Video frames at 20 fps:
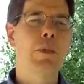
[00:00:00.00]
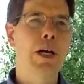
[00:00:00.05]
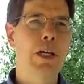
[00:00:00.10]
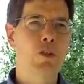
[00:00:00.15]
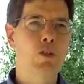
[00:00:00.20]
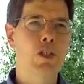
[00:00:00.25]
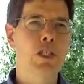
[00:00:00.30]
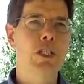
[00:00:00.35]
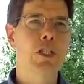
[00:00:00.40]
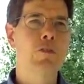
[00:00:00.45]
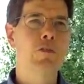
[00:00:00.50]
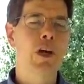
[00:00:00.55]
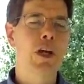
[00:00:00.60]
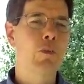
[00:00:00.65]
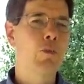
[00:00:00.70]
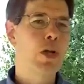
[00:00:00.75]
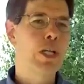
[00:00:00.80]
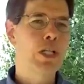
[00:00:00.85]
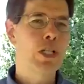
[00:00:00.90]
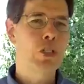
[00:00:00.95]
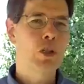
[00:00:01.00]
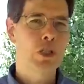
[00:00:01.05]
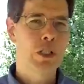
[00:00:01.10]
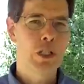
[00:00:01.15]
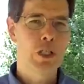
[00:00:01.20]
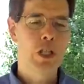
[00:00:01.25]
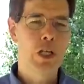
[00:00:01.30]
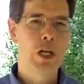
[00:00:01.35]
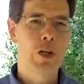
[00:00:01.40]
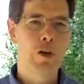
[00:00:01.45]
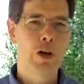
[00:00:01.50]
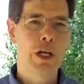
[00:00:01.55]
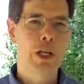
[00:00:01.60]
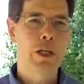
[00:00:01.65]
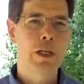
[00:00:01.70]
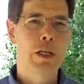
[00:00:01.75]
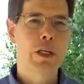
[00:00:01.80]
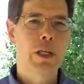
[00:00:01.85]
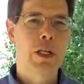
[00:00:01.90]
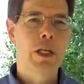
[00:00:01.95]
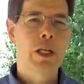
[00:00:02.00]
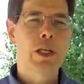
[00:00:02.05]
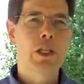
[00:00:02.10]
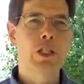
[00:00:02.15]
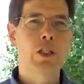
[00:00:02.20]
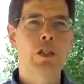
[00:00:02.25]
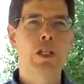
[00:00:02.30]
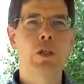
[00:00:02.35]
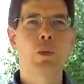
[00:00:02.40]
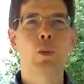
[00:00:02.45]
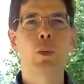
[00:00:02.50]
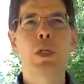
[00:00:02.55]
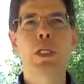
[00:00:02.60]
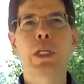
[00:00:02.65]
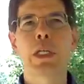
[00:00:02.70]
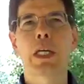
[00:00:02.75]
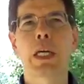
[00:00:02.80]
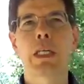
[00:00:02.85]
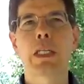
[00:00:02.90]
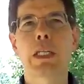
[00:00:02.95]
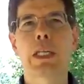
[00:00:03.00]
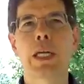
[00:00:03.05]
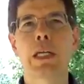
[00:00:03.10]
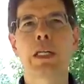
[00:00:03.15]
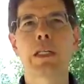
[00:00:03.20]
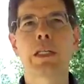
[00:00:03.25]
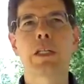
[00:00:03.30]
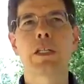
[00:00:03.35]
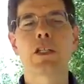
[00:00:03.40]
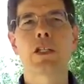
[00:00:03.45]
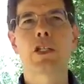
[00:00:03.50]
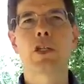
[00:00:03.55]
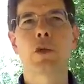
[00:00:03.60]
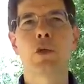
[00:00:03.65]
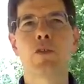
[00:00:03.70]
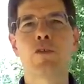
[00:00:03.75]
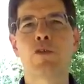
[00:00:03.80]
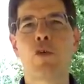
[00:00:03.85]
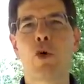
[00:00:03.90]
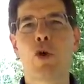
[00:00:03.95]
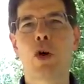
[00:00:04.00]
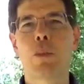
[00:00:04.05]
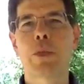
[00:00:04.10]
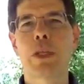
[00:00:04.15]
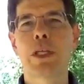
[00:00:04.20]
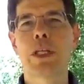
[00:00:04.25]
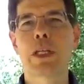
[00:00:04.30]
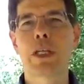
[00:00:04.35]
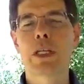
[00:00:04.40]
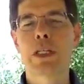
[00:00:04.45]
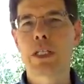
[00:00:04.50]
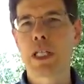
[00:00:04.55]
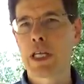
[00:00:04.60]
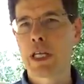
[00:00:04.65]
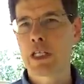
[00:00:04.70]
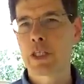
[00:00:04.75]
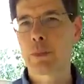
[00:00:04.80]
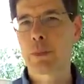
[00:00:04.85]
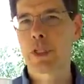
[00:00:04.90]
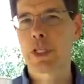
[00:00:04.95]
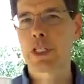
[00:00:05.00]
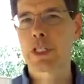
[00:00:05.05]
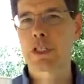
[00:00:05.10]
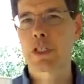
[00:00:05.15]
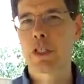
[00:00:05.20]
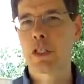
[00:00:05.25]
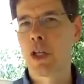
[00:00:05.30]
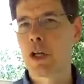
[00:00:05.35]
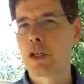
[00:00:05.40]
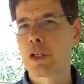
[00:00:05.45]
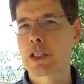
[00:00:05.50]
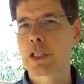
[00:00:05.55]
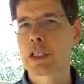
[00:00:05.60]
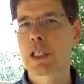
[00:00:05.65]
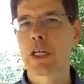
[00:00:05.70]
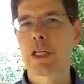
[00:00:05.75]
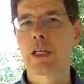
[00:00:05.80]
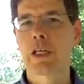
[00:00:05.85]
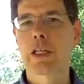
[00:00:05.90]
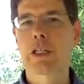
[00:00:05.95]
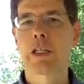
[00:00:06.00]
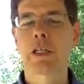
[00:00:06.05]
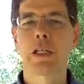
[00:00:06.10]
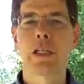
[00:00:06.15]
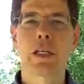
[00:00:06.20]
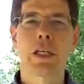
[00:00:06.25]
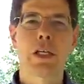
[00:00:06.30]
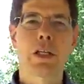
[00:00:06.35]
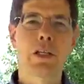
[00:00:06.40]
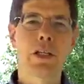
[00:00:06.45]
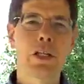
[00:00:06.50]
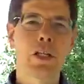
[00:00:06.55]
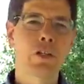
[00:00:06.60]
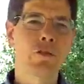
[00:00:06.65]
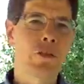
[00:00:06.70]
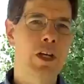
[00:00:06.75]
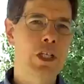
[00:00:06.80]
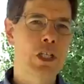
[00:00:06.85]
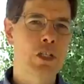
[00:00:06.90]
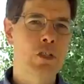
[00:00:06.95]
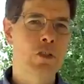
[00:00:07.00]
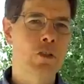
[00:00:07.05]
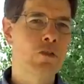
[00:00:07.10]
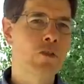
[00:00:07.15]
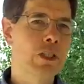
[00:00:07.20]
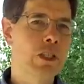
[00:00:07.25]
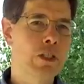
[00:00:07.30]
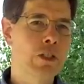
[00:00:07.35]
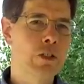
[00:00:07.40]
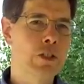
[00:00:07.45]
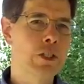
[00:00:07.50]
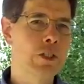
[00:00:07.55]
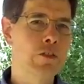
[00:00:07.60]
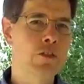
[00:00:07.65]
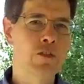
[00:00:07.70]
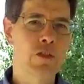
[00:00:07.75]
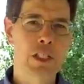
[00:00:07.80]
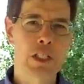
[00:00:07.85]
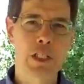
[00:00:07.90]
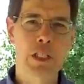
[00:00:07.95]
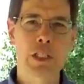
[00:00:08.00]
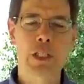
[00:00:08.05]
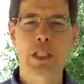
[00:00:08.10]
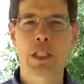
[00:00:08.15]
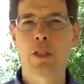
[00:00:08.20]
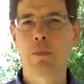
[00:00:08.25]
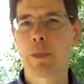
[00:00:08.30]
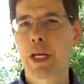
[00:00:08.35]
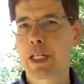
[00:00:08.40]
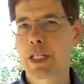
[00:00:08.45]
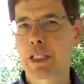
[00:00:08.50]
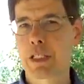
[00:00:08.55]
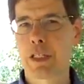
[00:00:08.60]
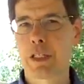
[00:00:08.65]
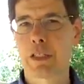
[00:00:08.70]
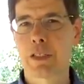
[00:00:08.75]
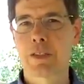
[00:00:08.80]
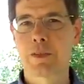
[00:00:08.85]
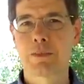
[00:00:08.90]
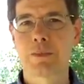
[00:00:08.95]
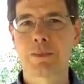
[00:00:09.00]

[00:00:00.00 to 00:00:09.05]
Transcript: my interest in vibrational engineering, so that we can get it into a form that it can take its place alongside the conventional fields of physics and medicine.